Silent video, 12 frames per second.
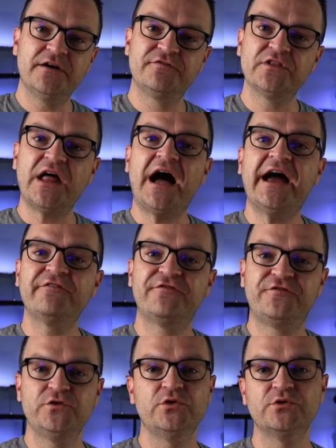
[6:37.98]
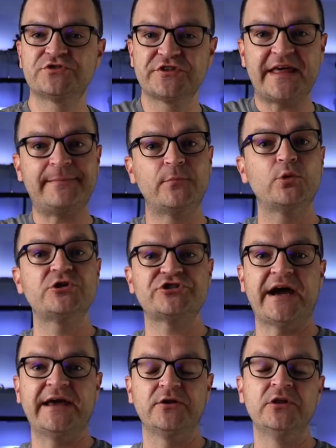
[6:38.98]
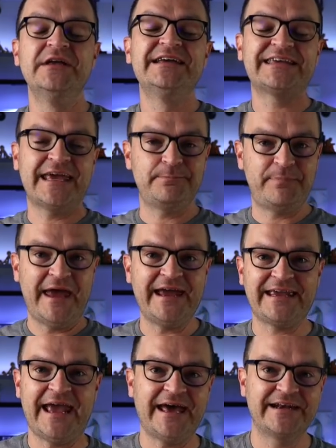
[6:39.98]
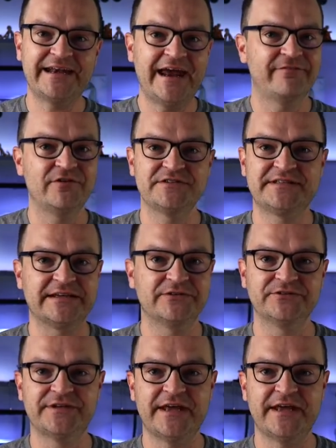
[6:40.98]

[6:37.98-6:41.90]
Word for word: of live food so that Moorish idol can peck at it every single